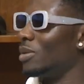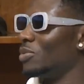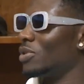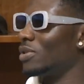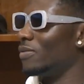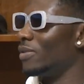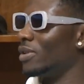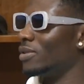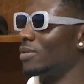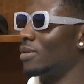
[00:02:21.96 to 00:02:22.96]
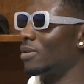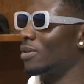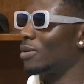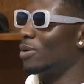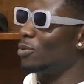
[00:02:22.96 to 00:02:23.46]
I'm just a very
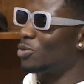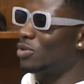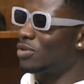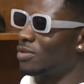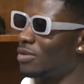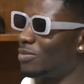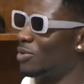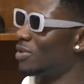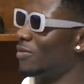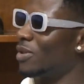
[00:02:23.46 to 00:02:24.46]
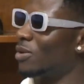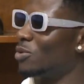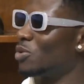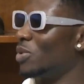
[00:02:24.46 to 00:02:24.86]
close. I'm just a very close